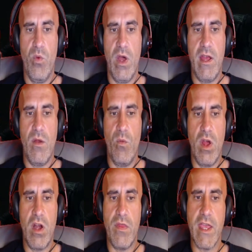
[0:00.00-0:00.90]

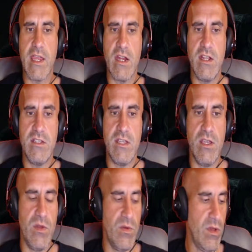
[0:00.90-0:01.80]
What are they going to
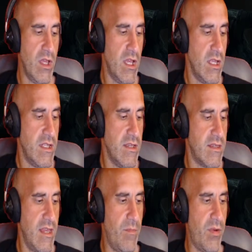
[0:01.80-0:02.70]
do to
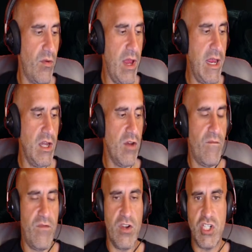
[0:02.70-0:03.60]
separate
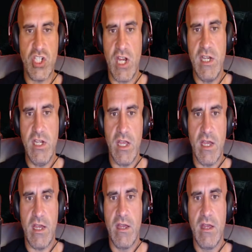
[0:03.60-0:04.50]

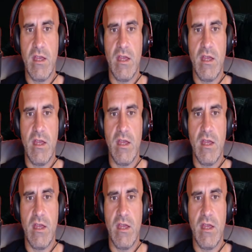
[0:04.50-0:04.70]
Virginia